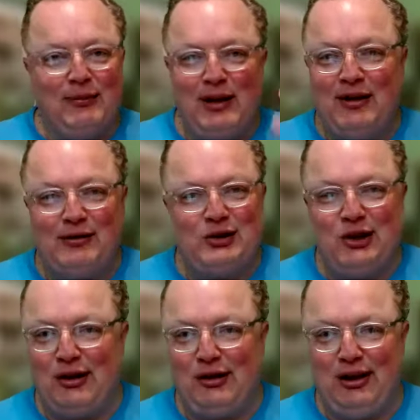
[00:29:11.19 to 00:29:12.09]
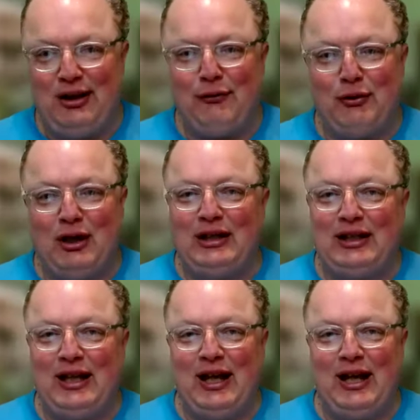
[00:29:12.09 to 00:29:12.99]
You may as well live while
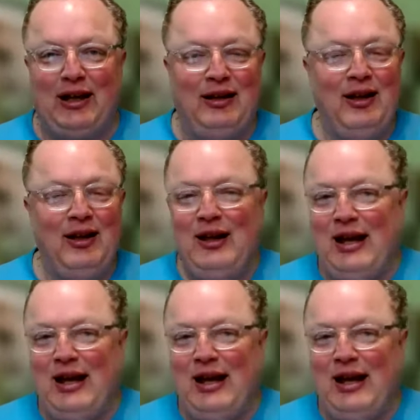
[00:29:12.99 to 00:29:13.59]
you can.